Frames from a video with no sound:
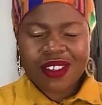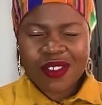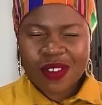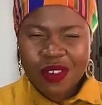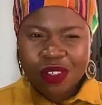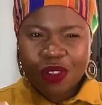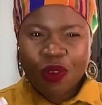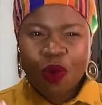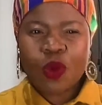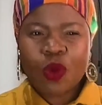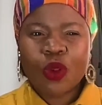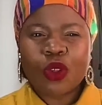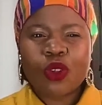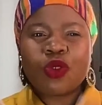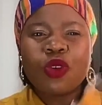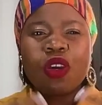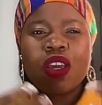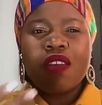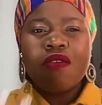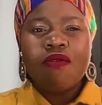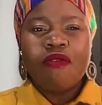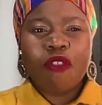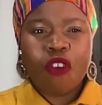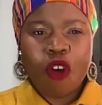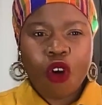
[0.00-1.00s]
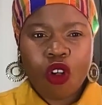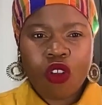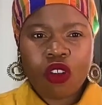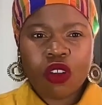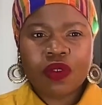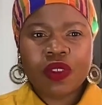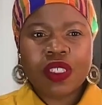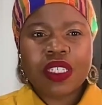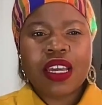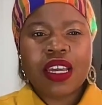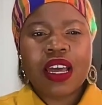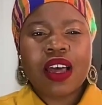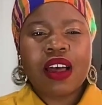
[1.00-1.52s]
It was also
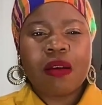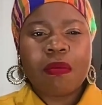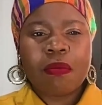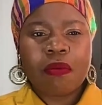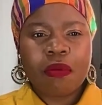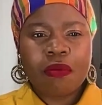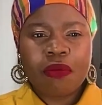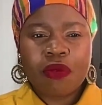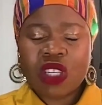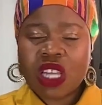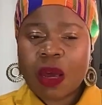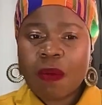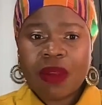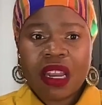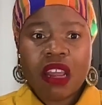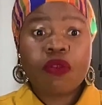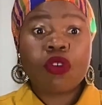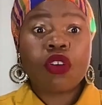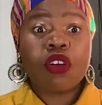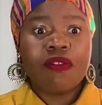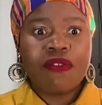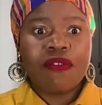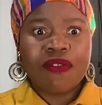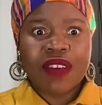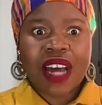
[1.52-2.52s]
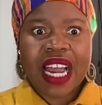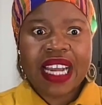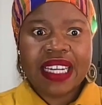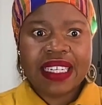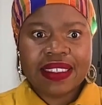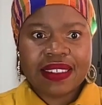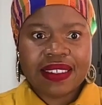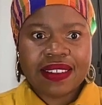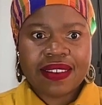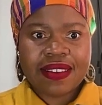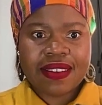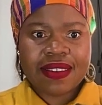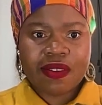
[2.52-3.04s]
involved, some level of
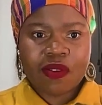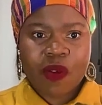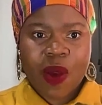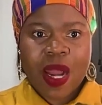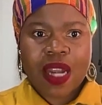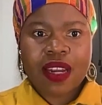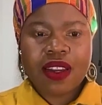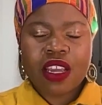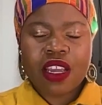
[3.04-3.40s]
violence, right,